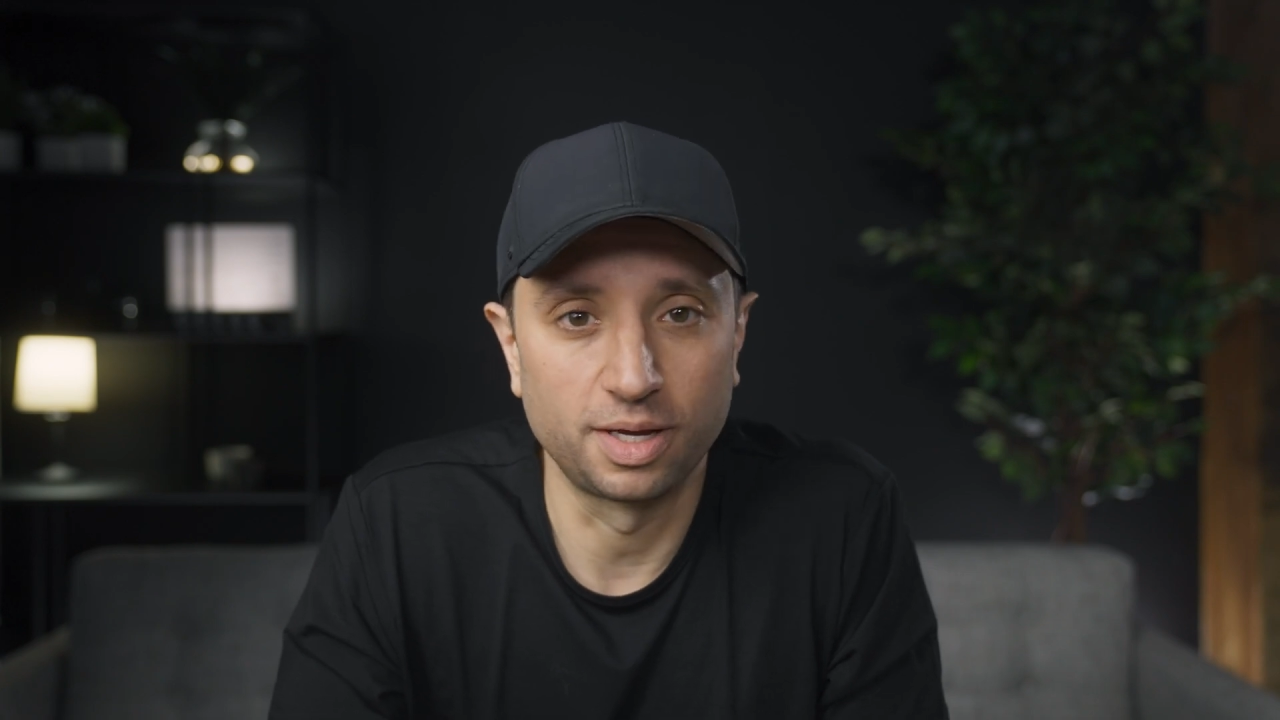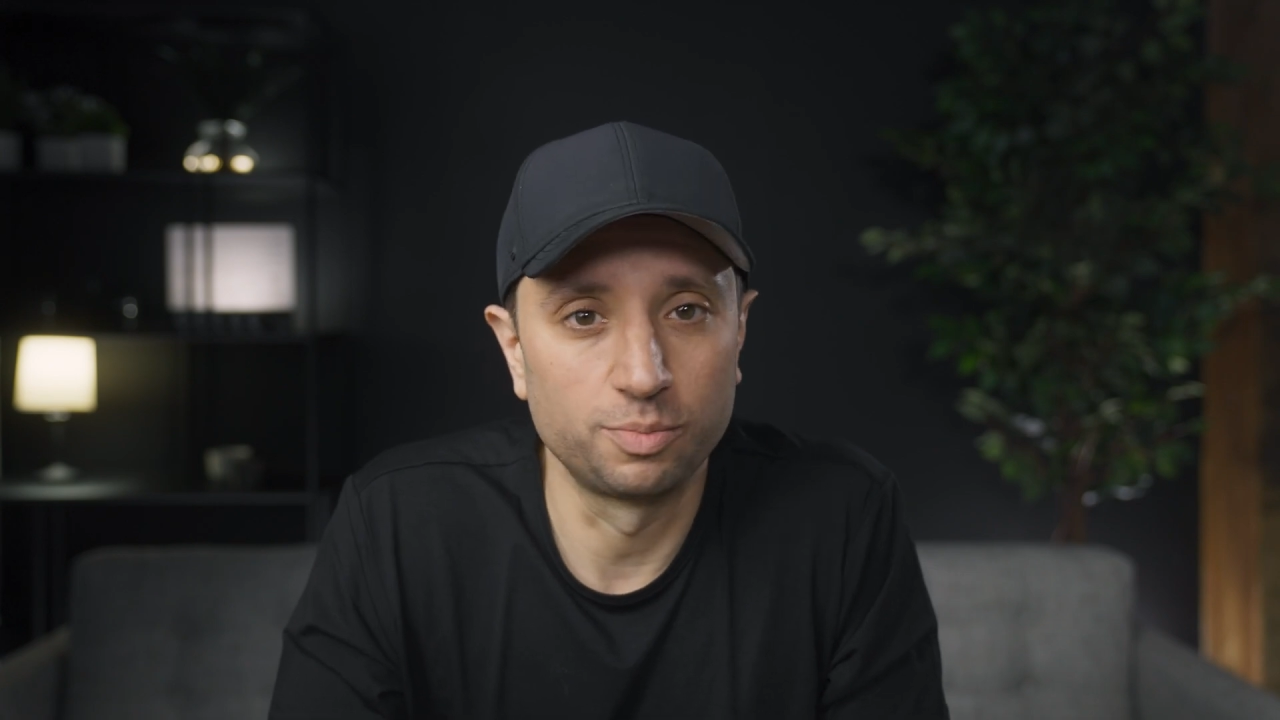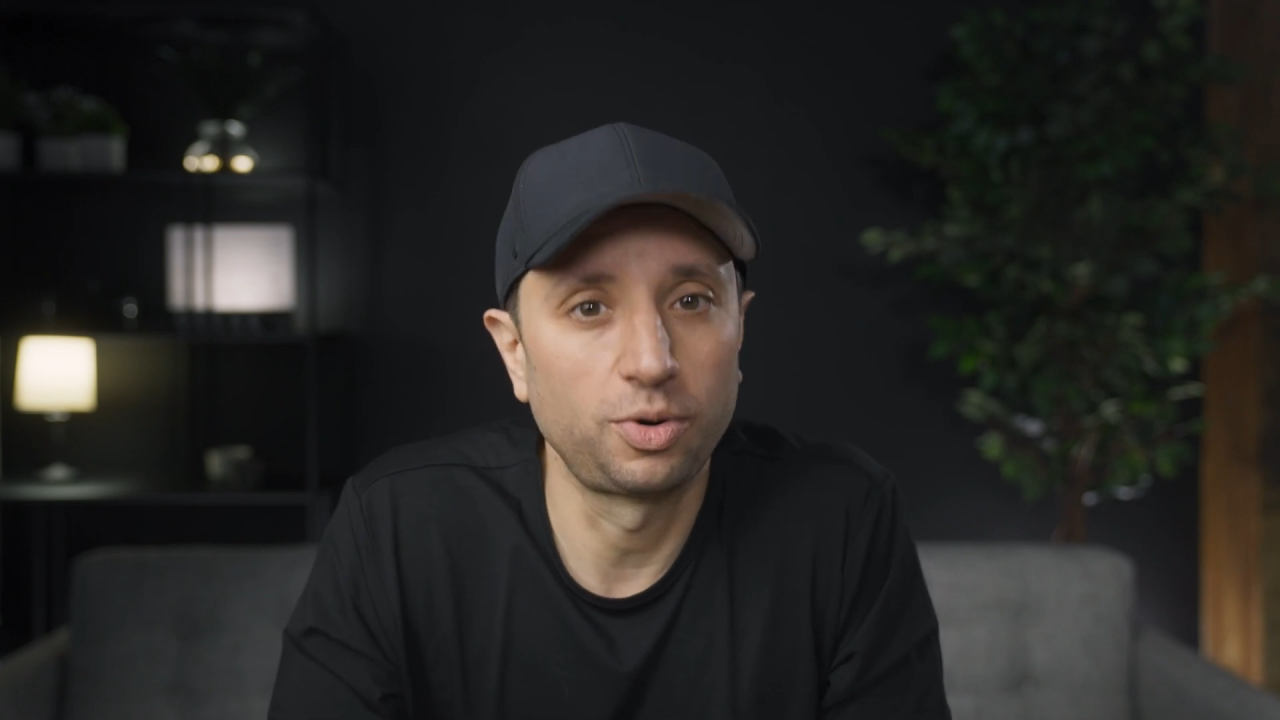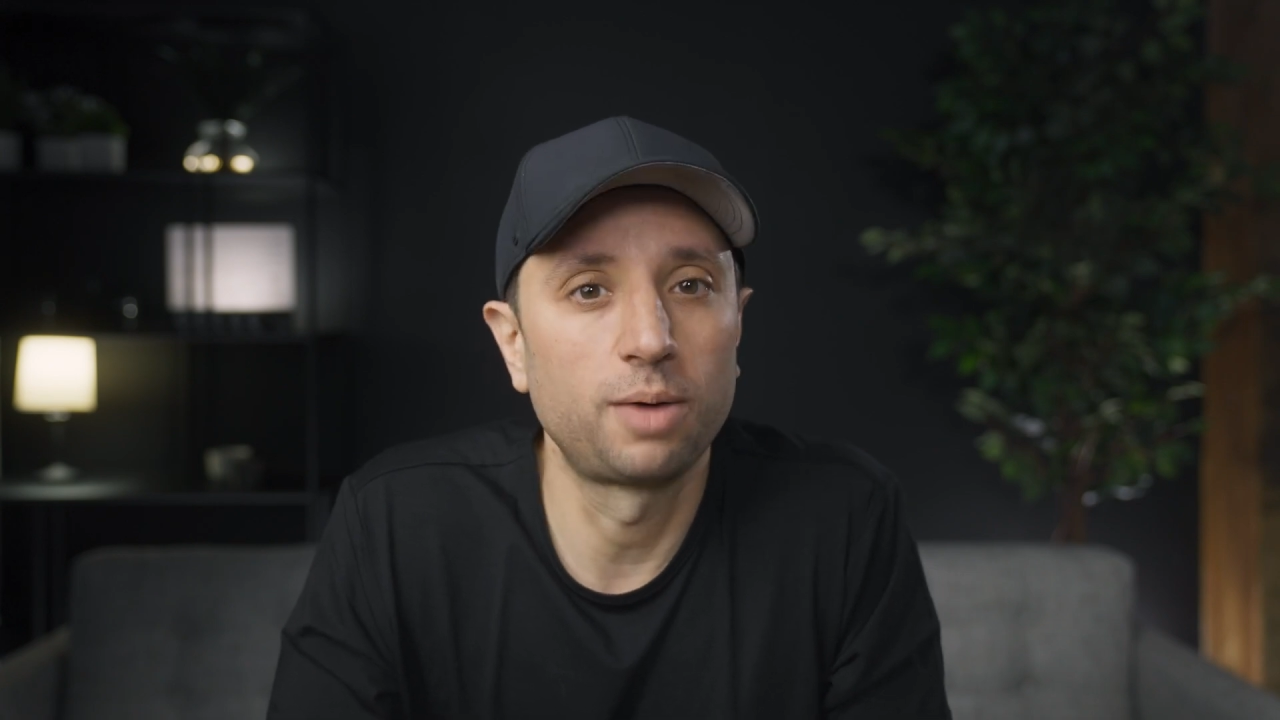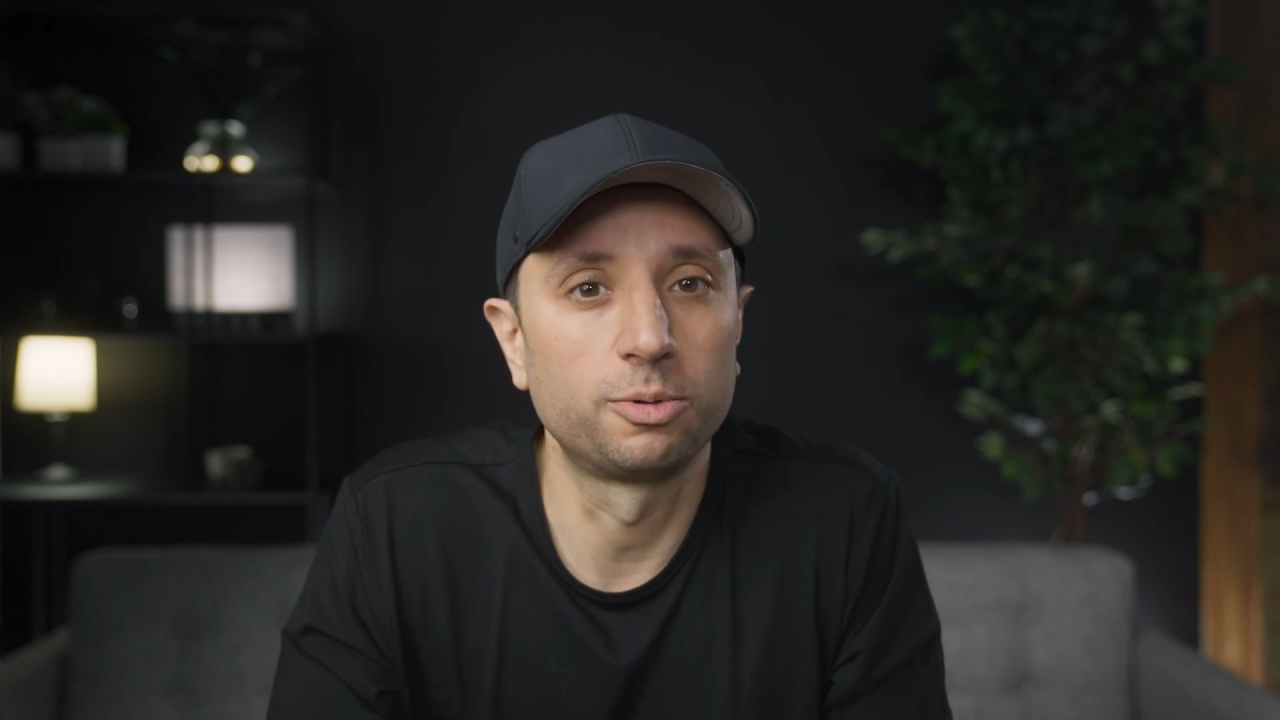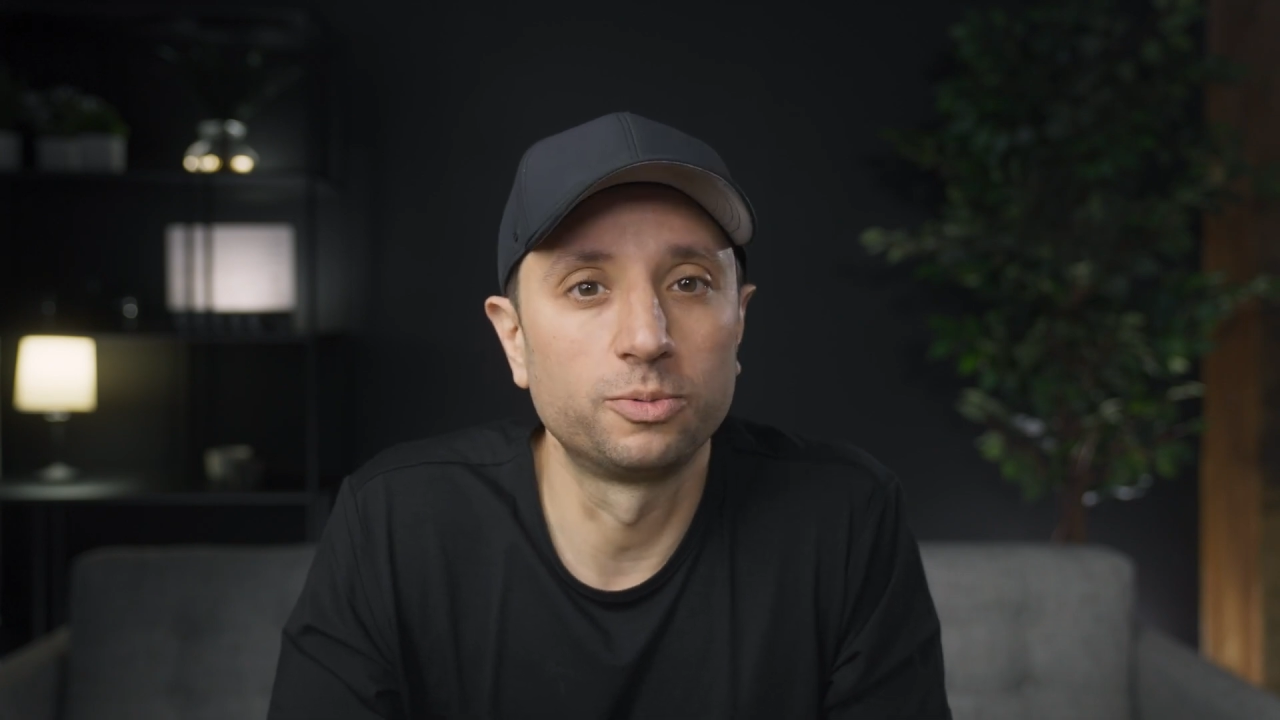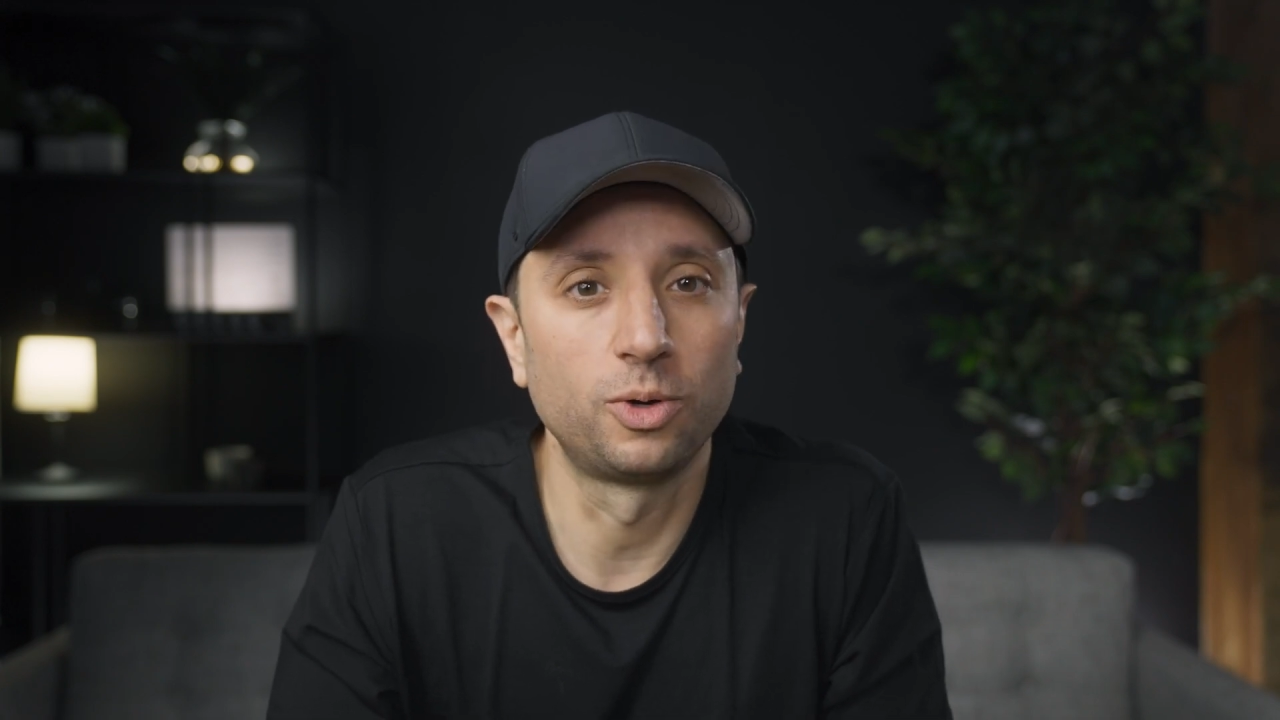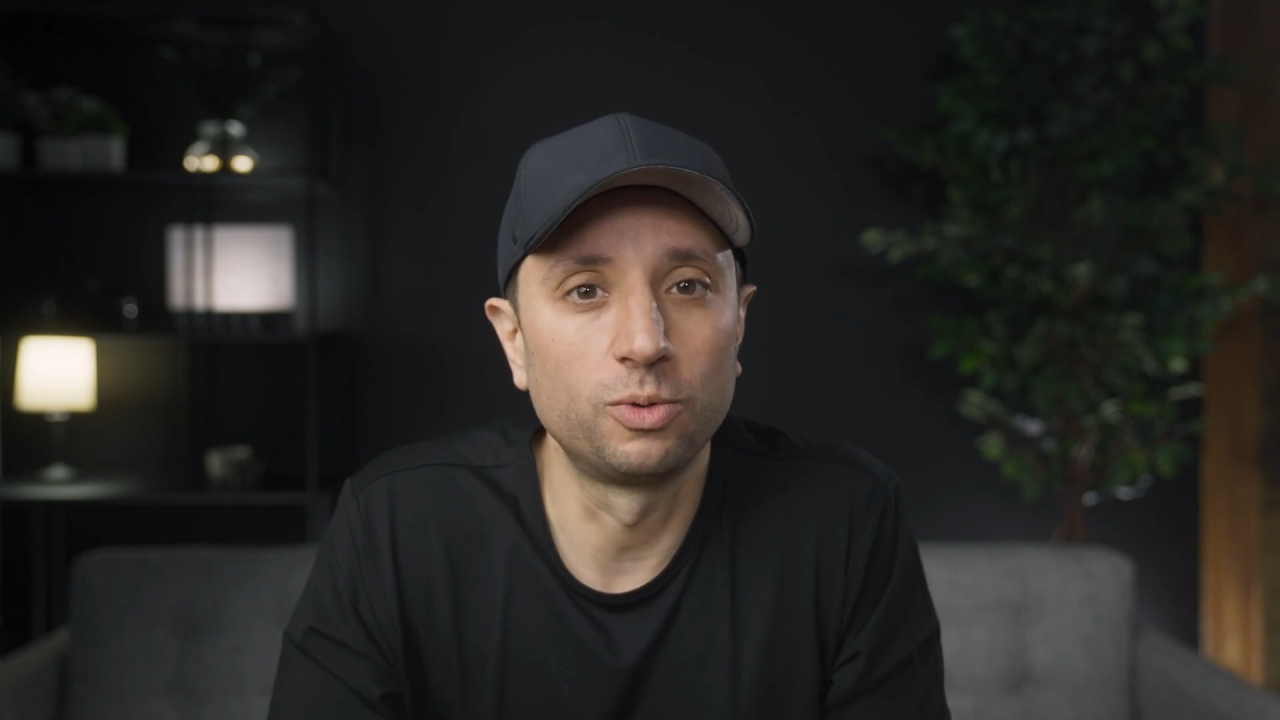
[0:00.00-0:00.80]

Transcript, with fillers: same problem,